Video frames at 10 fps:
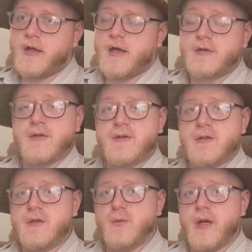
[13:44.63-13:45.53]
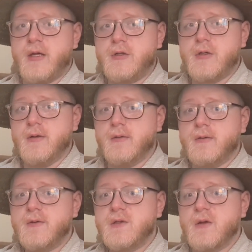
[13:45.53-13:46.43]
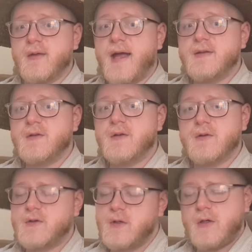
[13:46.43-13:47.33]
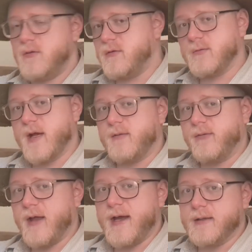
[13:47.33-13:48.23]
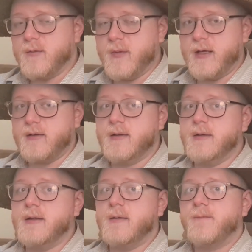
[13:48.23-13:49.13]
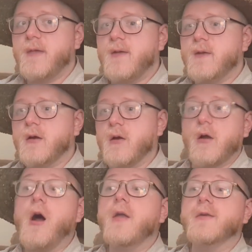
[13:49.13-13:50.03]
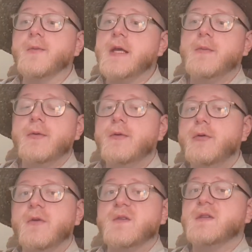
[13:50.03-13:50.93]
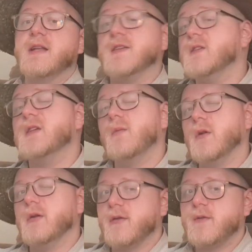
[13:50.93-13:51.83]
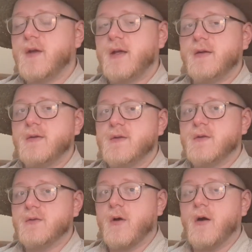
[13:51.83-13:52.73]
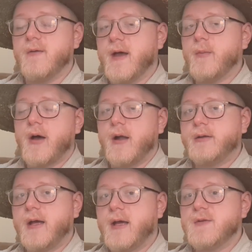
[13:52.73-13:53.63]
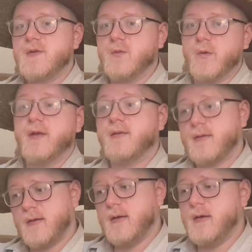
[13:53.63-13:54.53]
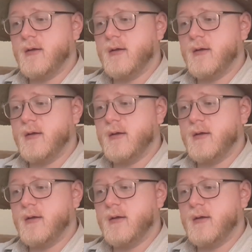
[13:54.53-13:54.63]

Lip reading: Kesha situation. So that's just a huge red flag to me. And there are other people who have said similar things on that podcast with